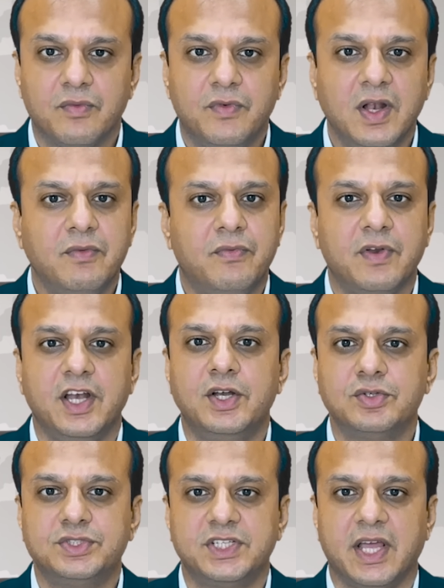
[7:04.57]
feel free
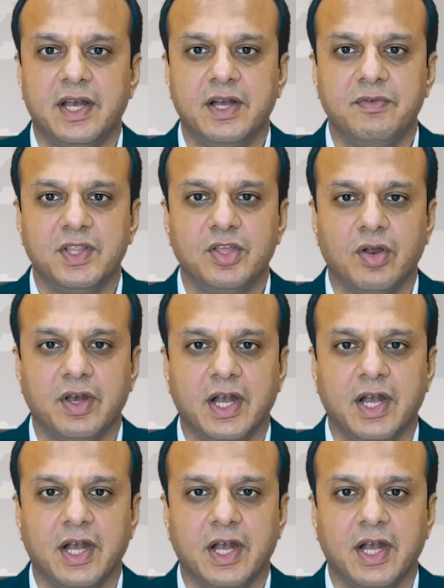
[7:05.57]
to share it with your